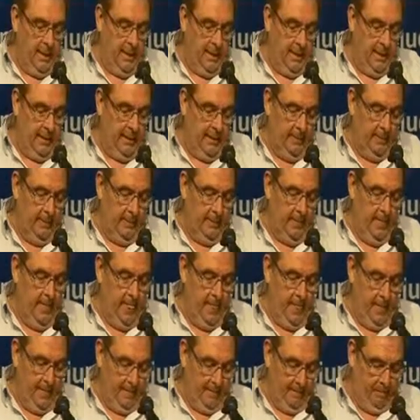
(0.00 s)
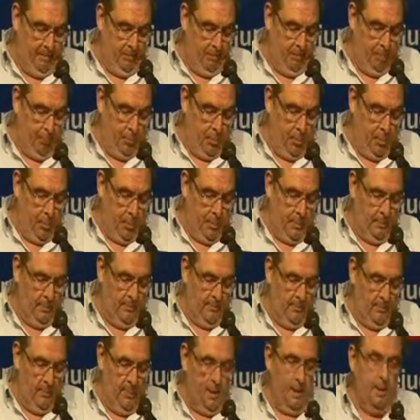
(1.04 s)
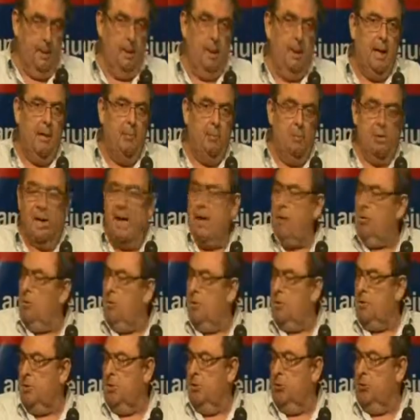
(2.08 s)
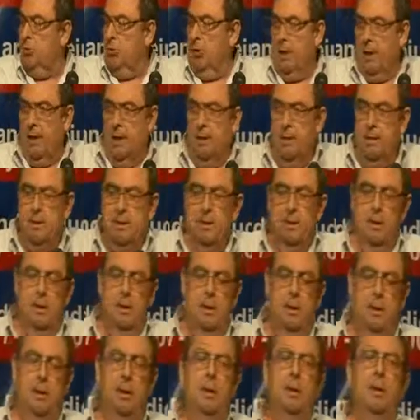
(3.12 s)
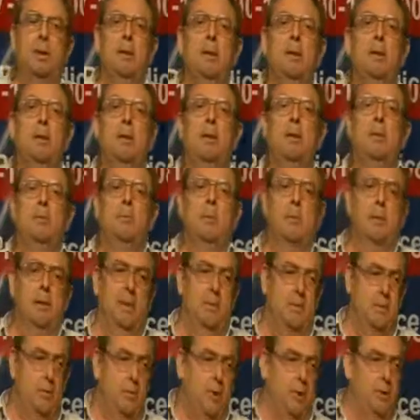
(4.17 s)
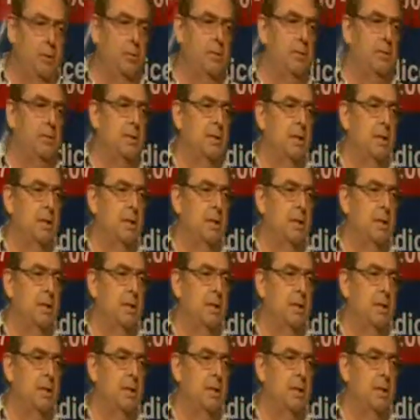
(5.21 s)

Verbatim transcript: Um, and I would like also to link what I'm going to